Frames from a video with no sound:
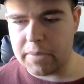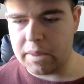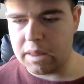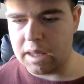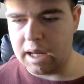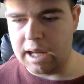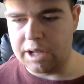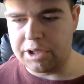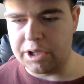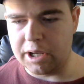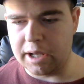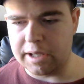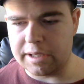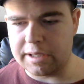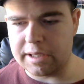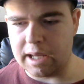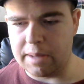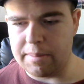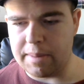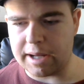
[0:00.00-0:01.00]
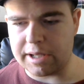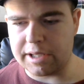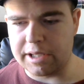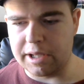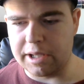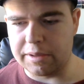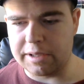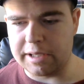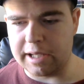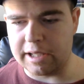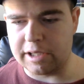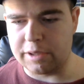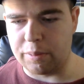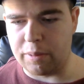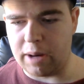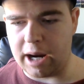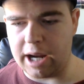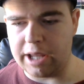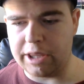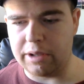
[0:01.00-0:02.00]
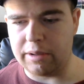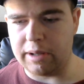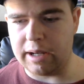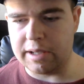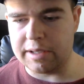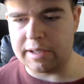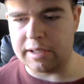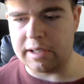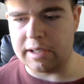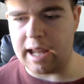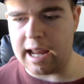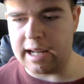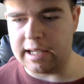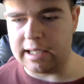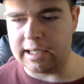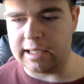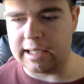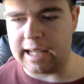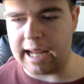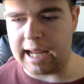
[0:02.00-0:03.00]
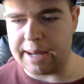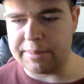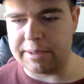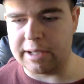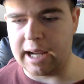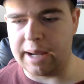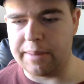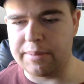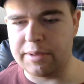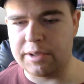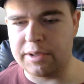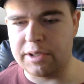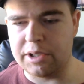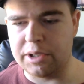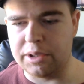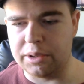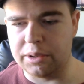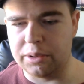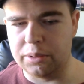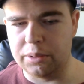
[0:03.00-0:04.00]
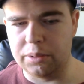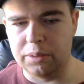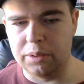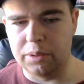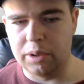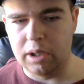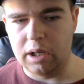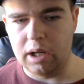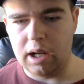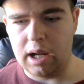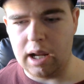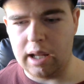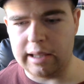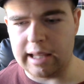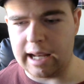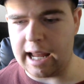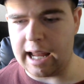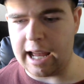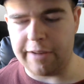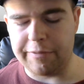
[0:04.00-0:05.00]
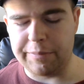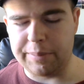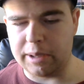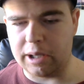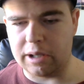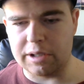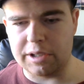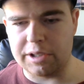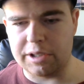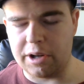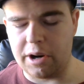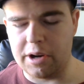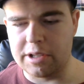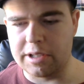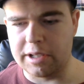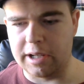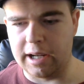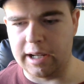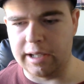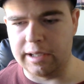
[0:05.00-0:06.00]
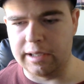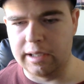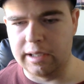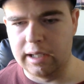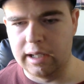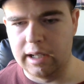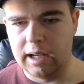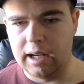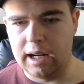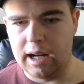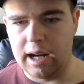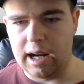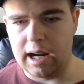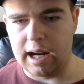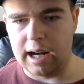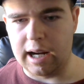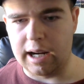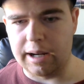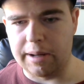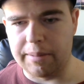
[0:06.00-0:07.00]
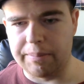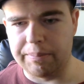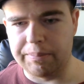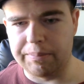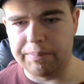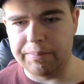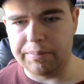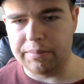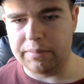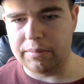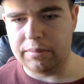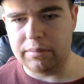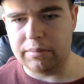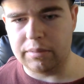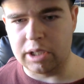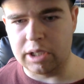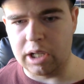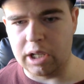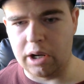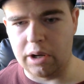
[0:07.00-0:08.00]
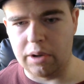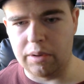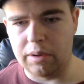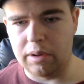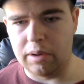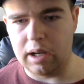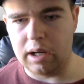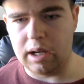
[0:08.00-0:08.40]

it just, it makes no sense why there isn't any game types to that have B R starts on. Um, you know,